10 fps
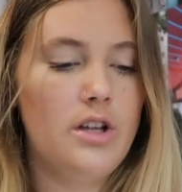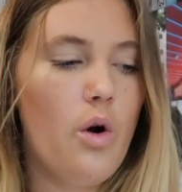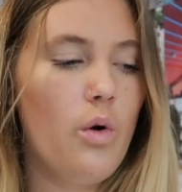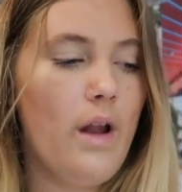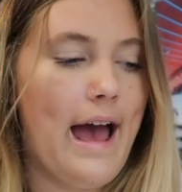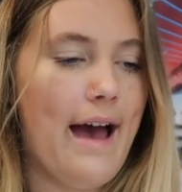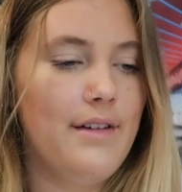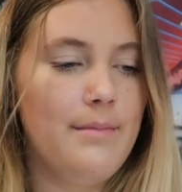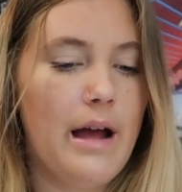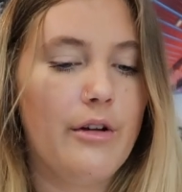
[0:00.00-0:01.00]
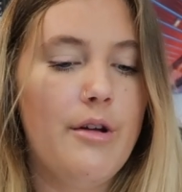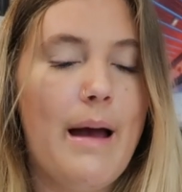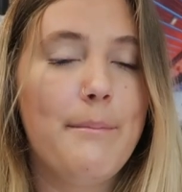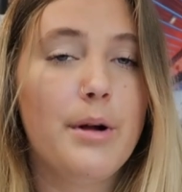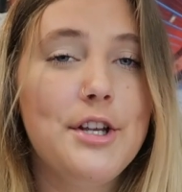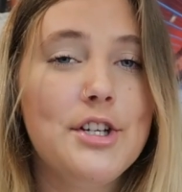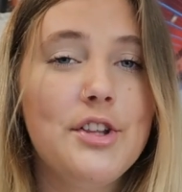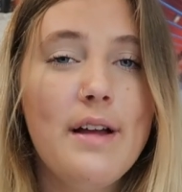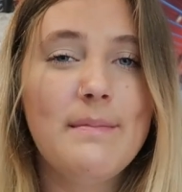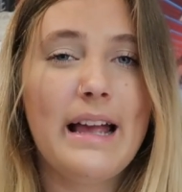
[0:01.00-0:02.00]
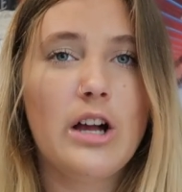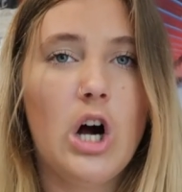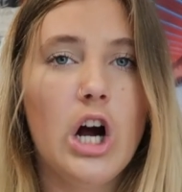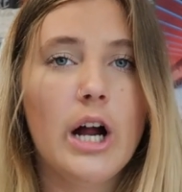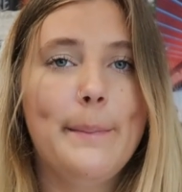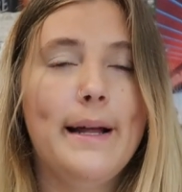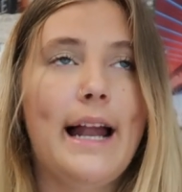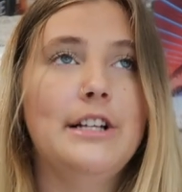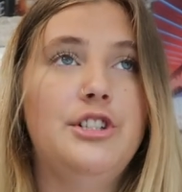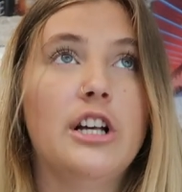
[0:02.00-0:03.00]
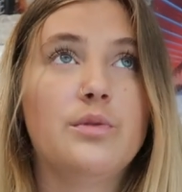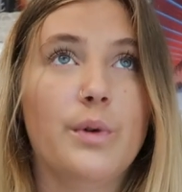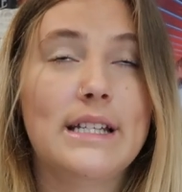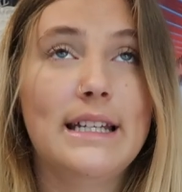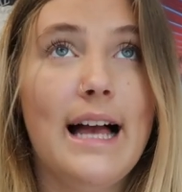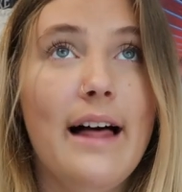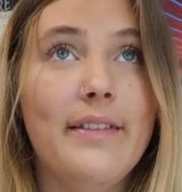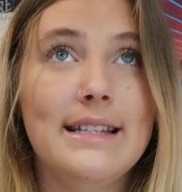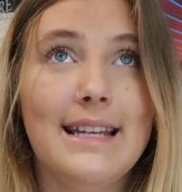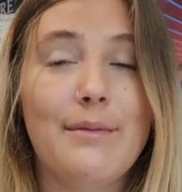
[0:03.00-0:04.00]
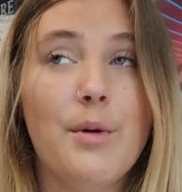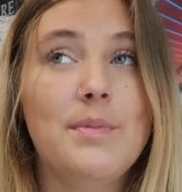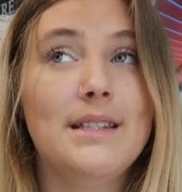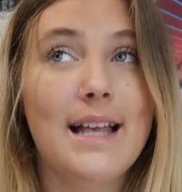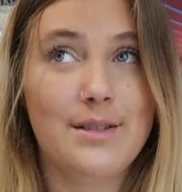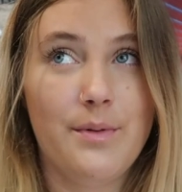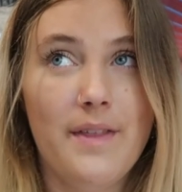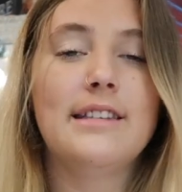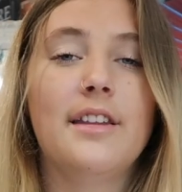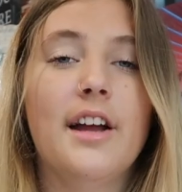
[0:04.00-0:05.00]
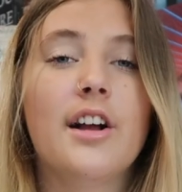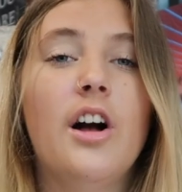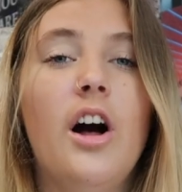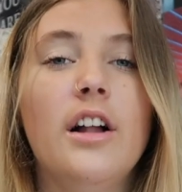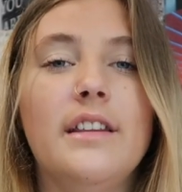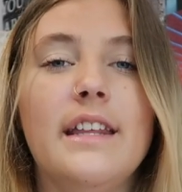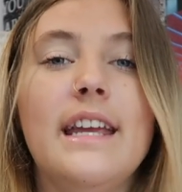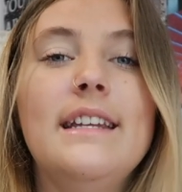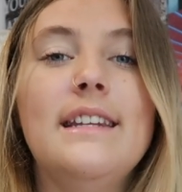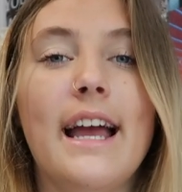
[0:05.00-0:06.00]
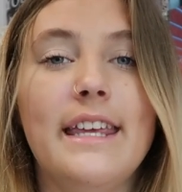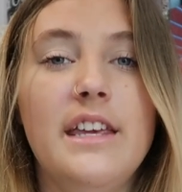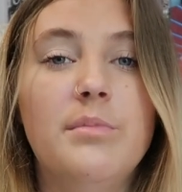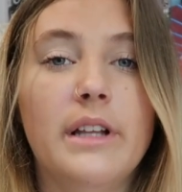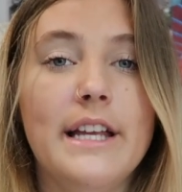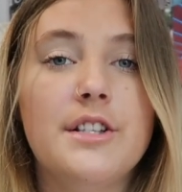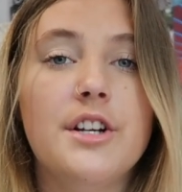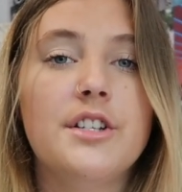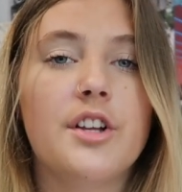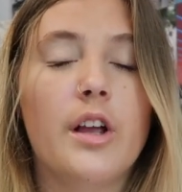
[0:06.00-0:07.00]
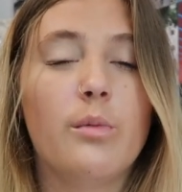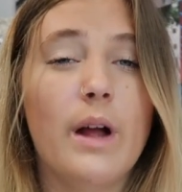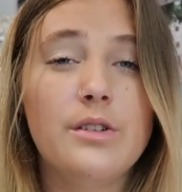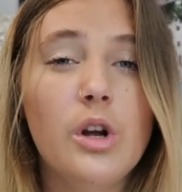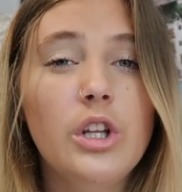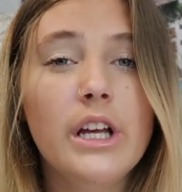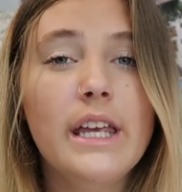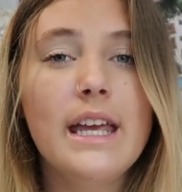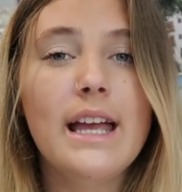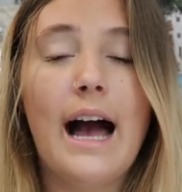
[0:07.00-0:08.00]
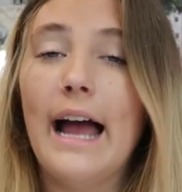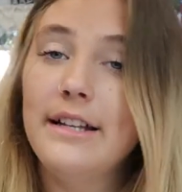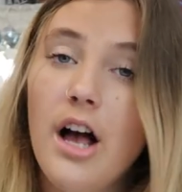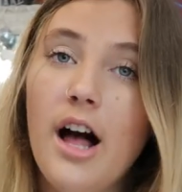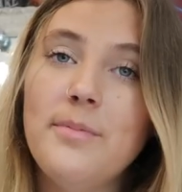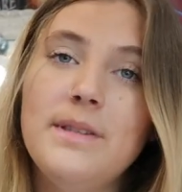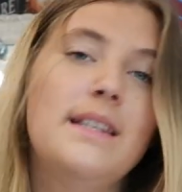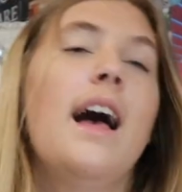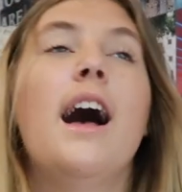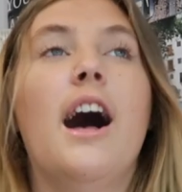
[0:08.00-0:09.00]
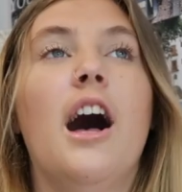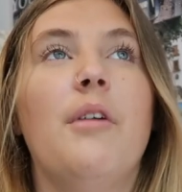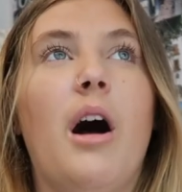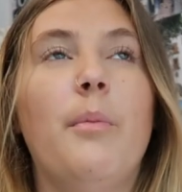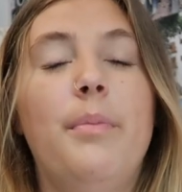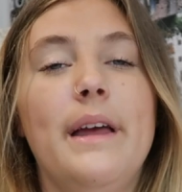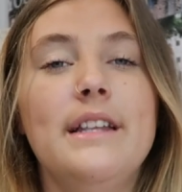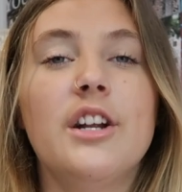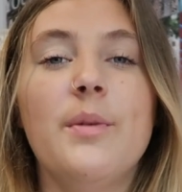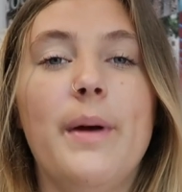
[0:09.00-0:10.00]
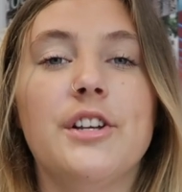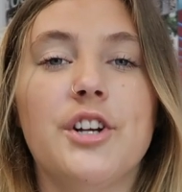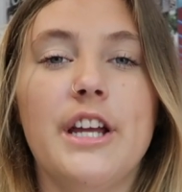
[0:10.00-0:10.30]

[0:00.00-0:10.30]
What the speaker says: don't have in my room. I'm pretty sure they're in my car, but I just recently got these and I'm obsessed with them. So they're called the Nike Blazers. They're like retro looking high tops. I'll insert a picture